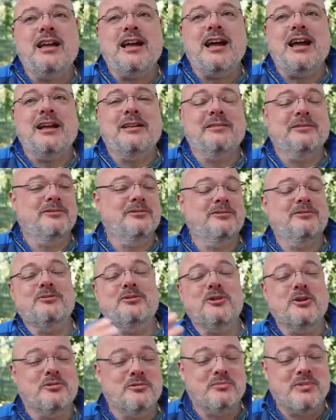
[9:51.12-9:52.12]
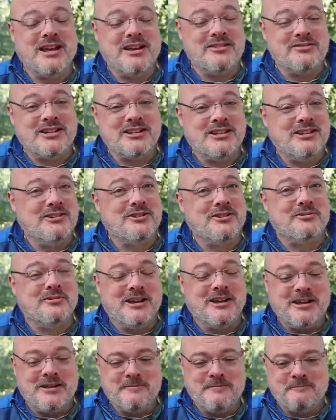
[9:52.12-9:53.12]
and no one behaves any other
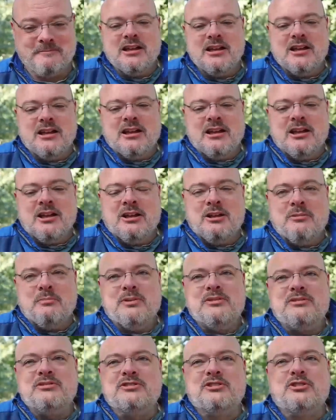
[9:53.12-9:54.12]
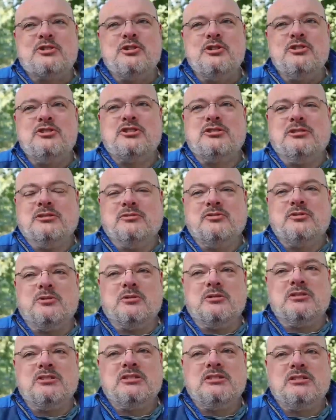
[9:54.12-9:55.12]
way. But it's crucial, of
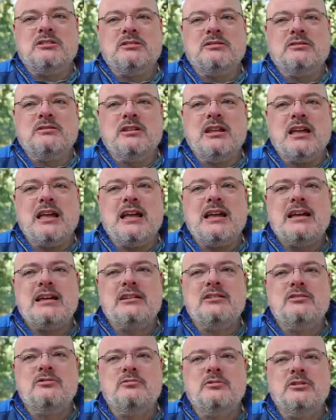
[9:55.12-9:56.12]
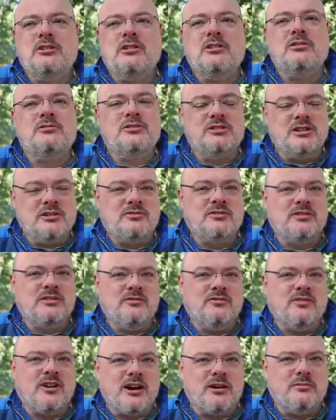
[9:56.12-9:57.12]
course. And when you go to different
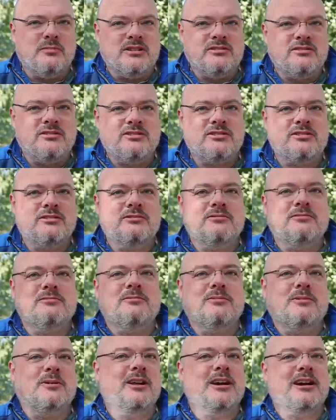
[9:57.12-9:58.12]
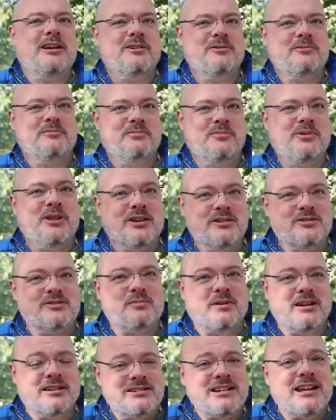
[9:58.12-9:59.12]
environments, like, things
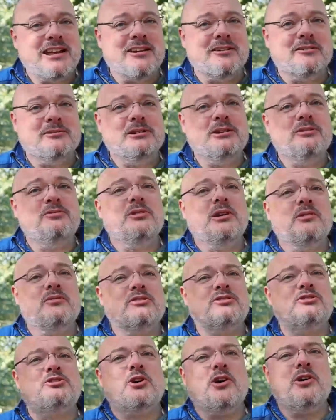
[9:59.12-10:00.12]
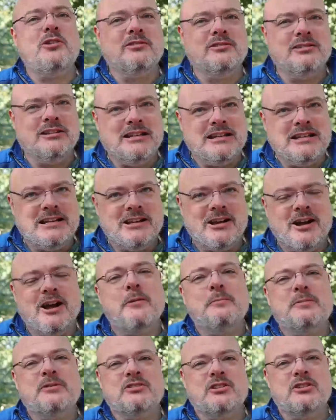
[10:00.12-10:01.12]
break down. If you have a strongly
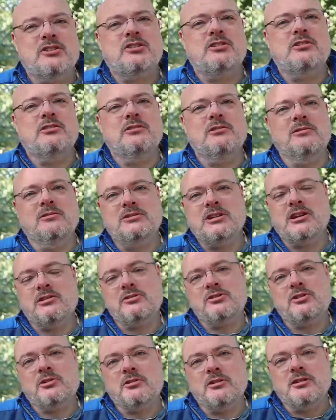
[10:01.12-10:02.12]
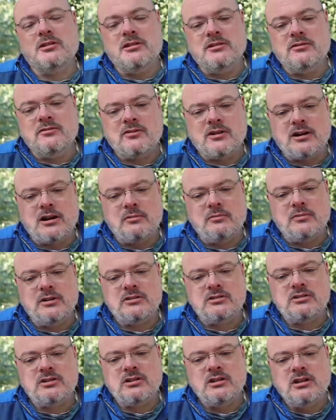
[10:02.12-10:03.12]
oppositional territorial
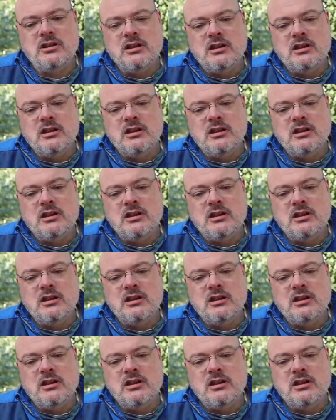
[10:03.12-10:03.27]
environment,